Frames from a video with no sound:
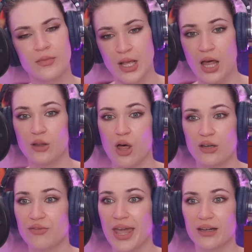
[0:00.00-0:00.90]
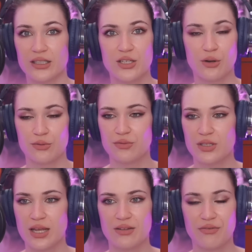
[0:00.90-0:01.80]
A lot of airy
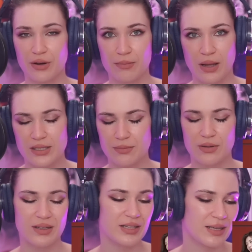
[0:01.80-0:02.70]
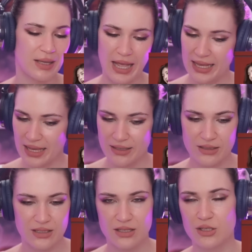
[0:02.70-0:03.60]
tones at the very bottom of it.
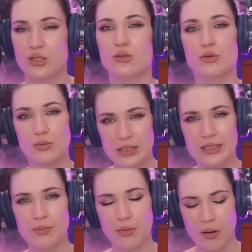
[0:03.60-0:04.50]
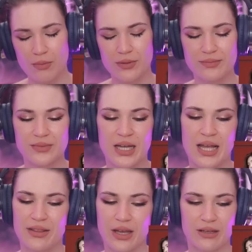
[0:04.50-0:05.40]
Again, this is usually the problem,
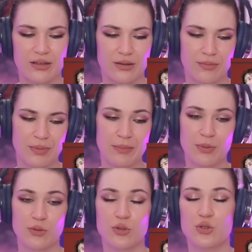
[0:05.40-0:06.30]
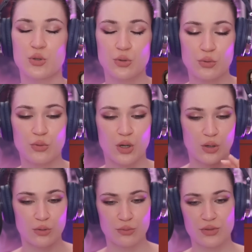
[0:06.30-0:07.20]
that people do
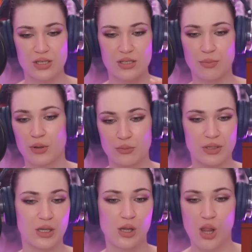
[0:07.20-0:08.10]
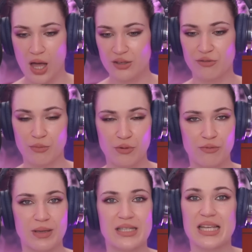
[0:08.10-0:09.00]
lose support with a lot of
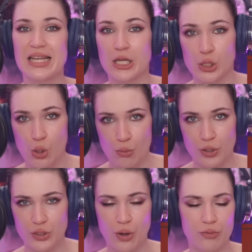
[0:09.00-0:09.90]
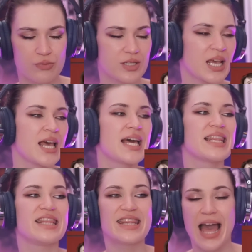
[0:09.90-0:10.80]
movement in the lower tones.
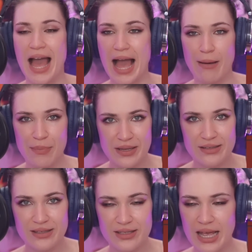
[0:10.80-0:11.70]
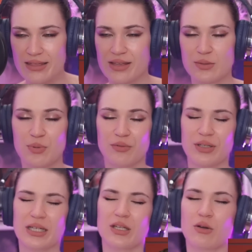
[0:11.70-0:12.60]
That happens, and that's
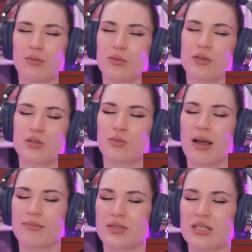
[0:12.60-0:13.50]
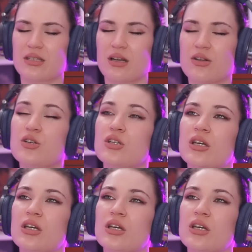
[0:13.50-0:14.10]
perfectly normal. That's why I'm such a